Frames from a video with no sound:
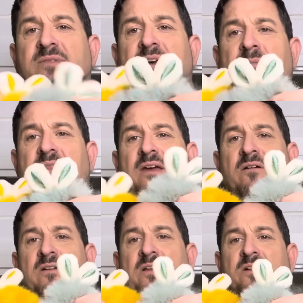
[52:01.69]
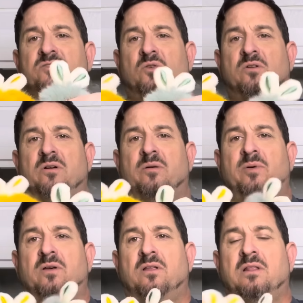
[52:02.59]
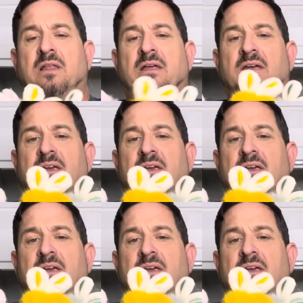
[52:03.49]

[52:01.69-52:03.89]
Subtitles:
Tell me they aren't adorable.